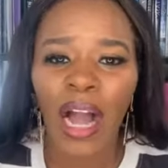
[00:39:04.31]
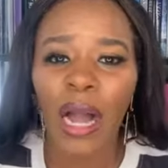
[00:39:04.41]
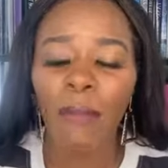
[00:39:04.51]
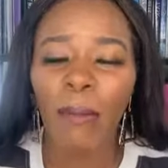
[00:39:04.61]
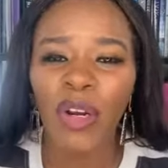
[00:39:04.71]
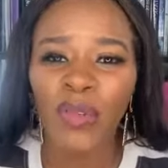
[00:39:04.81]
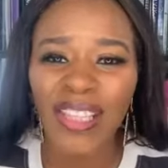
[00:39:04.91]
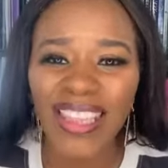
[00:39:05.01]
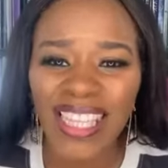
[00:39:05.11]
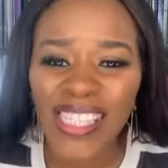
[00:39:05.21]
Um, I'm going to
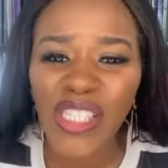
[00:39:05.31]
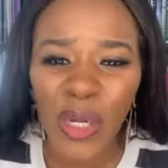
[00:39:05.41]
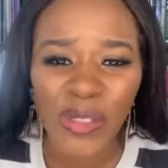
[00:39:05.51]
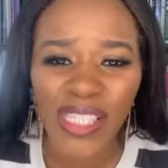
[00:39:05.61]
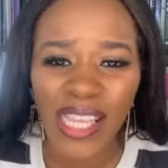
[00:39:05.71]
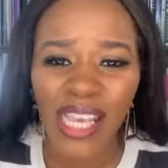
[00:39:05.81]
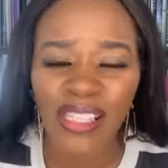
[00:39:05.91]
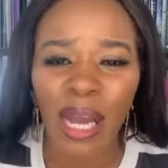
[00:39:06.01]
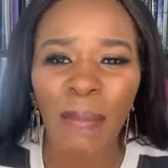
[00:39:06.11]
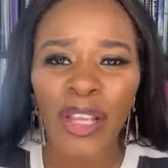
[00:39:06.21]
release those
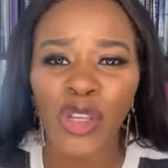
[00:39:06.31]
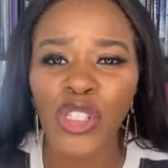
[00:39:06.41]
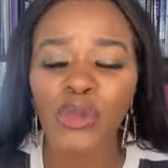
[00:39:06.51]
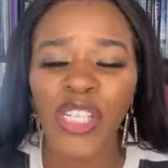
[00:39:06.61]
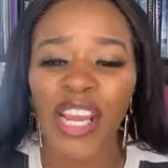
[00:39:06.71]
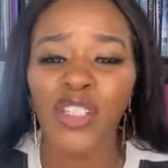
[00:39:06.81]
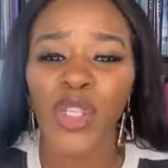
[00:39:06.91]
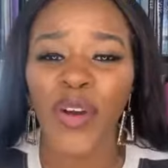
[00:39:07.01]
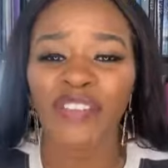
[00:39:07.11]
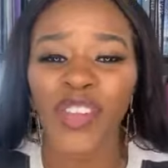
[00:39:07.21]
things on my YouTube channel.
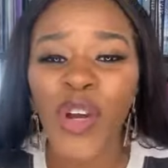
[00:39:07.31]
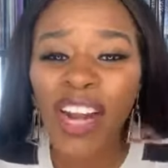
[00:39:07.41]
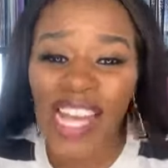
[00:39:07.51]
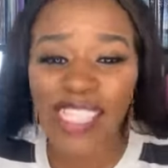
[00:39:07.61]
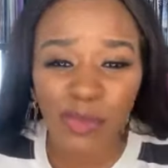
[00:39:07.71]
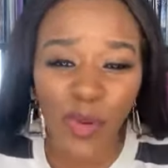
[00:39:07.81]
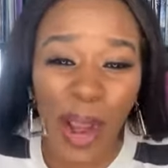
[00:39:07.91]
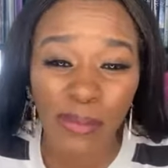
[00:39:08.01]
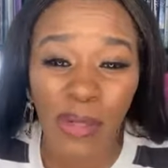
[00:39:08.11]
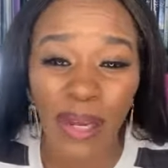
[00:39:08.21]
So if you're not
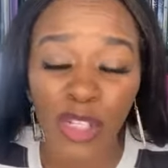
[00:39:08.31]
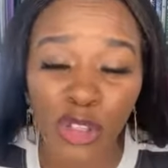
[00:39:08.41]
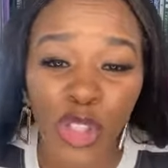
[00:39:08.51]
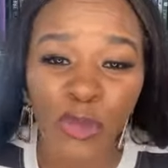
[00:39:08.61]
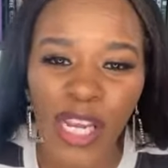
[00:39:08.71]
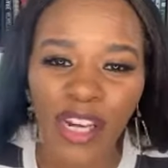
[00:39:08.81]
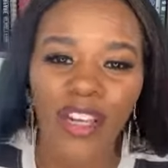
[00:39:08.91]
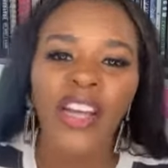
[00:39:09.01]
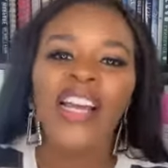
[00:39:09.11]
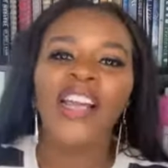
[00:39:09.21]
subscribed to my YouTube
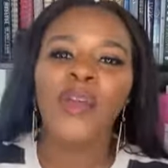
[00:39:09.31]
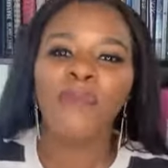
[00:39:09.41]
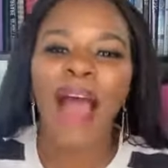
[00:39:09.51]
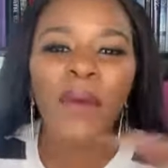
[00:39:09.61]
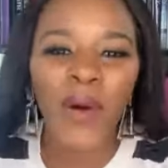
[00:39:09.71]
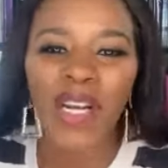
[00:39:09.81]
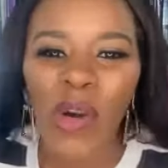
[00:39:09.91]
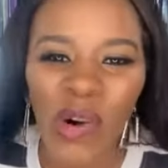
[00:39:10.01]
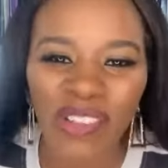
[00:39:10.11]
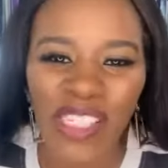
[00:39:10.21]
channel, you might want to
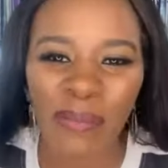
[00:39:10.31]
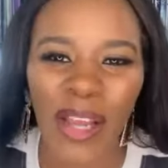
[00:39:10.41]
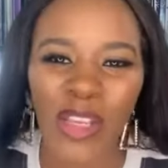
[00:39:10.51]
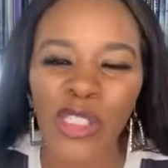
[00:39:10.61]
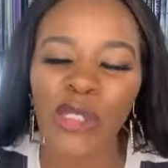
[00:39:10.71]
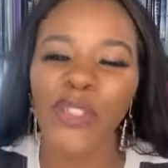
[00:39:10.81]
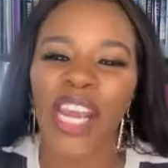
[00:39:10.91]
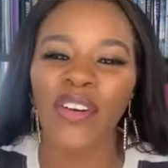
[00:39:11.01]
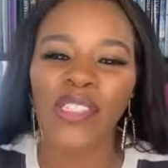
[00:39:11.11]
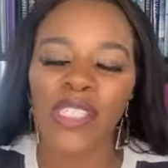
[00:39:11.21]
go over to my YouTube
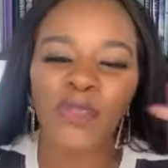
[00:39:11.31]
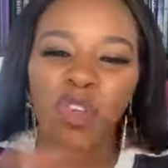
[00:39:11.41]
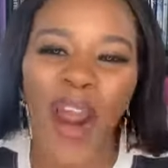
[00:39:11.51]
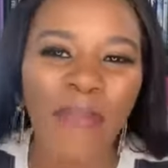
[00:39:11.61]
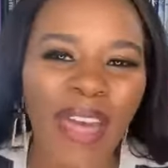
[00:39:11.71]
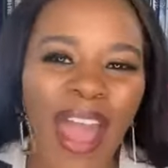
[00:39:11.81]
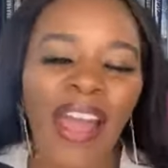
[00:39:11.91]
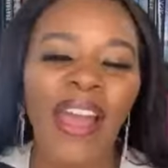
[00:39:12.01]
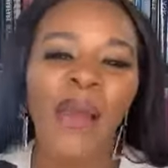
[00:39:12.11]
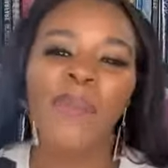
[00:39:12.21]
channel and subscribe that
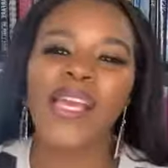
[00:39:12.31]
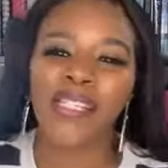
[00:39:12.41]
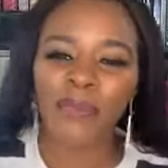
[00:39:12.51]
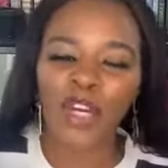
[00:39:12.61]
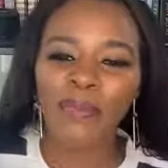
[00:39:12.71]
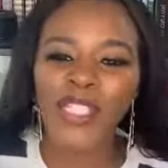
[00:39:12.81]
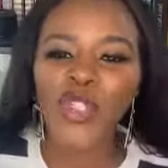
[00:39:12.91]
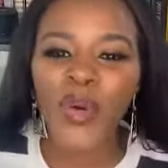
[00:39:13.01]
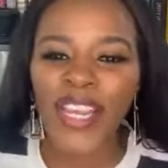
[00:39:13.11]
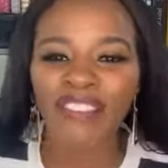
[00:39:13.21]
because I'm going to be
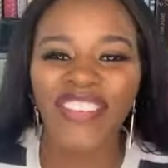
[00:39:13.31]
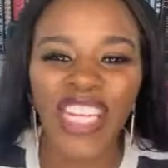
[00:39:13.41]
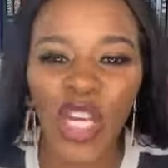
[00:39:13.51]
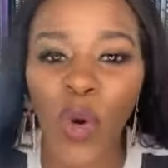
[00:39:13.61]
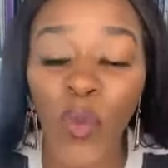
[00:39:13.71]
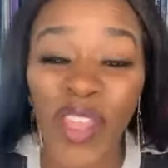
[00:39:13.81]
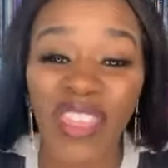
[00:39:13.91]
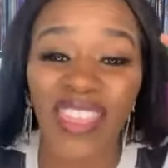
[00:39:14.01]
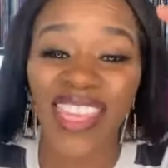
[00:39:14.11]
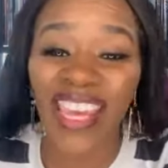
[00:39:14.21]
doing a video
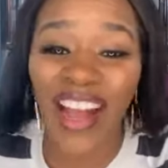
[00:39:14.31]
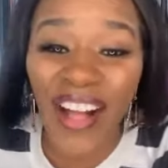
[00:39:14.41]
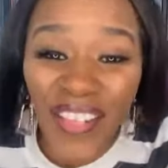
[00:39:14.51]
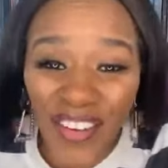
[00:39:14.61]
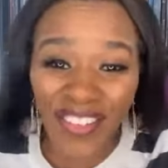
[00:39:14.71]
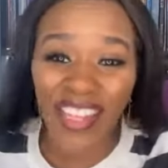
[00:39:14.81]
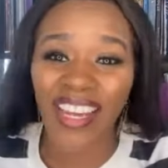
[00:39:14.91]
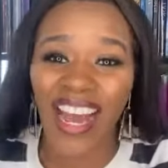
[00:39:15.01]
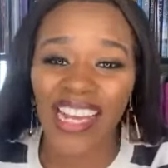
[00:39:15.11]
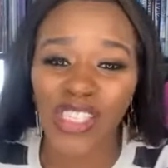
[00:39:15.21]
with the other
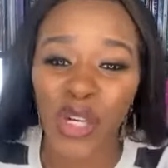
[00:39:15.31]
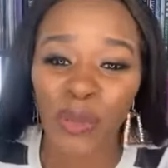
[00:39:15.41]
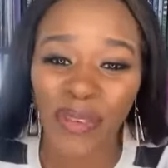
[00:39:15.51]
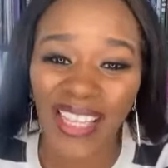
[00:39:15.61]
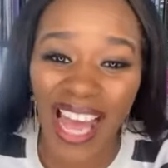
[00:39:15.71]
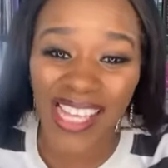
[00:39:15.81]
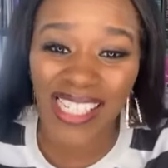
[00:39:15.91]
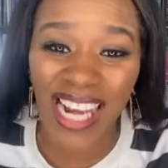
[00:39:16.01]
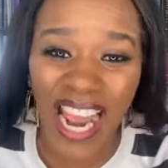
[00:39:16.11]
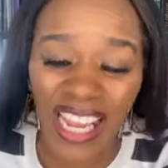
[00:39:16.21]
thing God told me
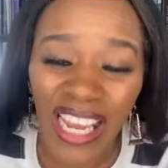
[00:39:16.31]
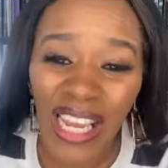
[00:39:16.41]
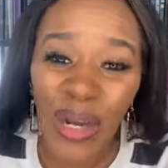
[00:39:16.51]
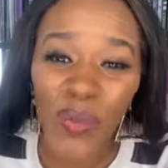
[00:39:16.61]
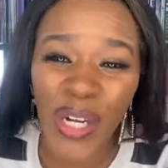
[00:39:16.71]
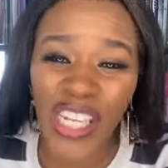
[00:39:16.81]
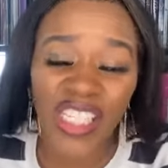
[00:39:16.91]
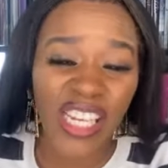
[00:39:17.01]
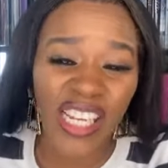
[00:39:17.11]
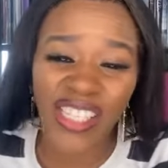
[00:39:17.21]
last night,
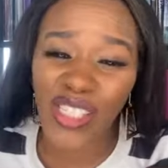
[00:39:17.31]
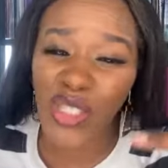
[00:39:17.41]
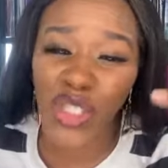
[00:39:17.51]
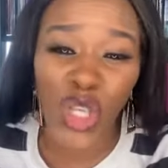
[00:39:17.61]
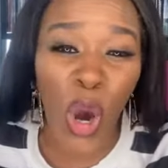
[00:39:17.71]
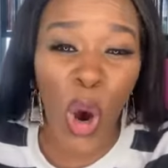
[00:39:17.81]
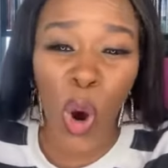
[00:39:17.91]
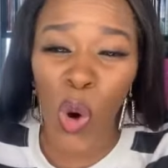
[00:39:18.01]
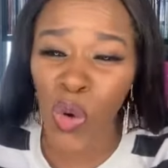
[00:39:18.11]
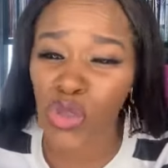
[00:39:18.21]
which is
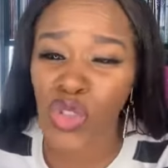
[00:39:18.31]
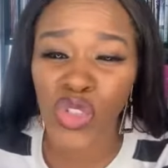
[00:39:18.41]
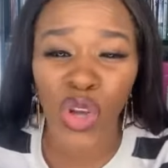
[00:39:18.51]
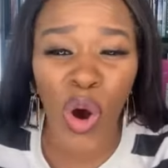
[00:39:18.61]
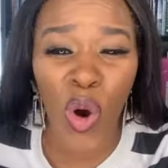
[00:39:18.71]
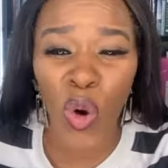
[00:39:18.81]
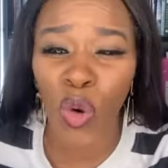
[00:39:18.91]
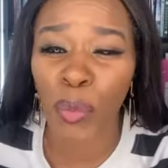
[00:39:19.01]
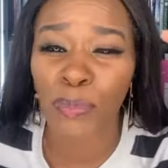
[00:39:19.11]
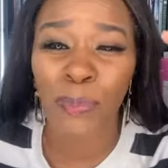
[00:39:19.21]
so,
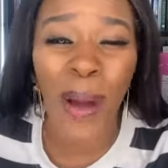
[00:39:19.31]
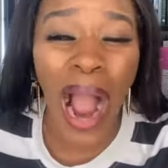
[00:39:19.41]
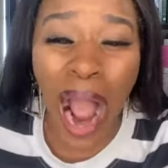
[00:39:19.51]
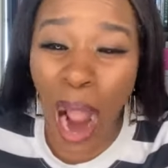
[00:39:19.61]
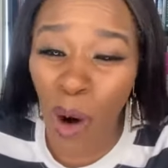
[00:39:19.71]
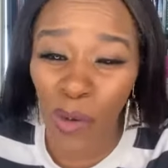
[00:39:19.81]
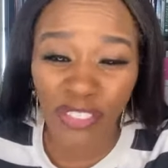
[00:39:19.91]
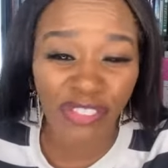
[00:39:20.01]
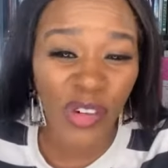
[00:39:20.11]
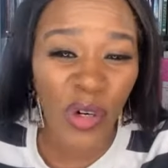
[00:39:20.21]
so
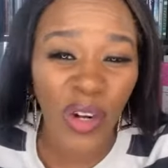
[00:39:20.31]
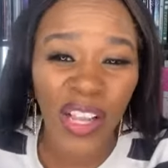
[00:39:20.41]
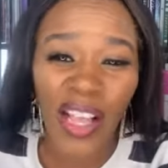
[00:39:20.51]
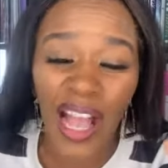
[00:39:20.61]
powerful.